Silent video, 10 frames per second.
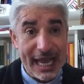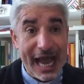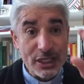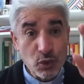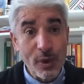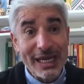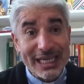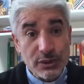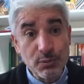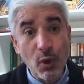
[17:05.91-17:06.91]
As well
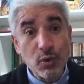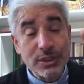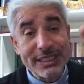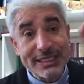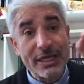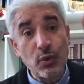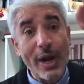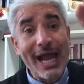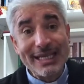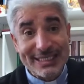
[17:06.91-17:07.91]
as Moses
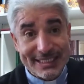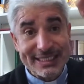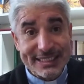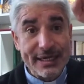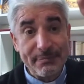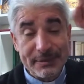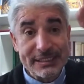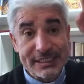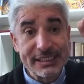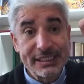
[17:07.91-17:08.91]
arise the
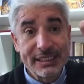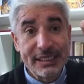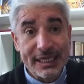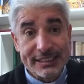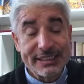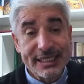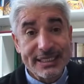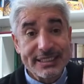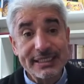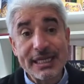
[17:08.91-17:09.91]
serpent in the
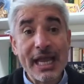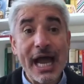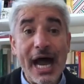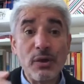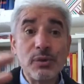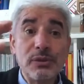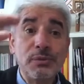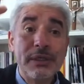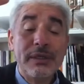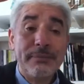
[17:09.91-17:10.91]
desert, I
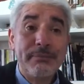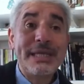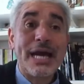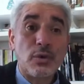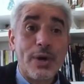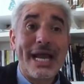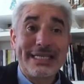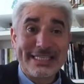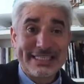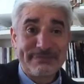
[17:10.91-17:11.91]
will be
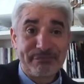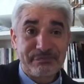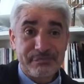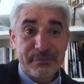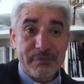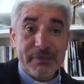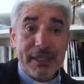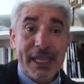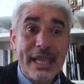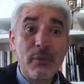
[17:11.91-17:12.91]
arise.
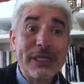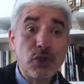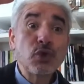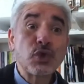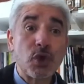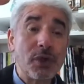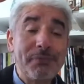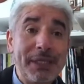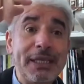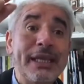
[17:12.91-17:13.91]
And when you saw
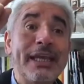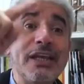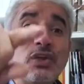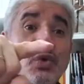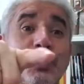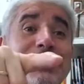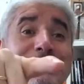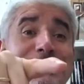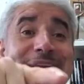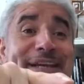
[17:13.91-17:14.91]
me, you
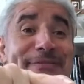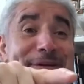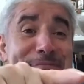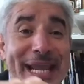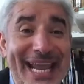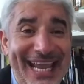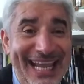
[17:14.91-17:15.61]
will believe in me.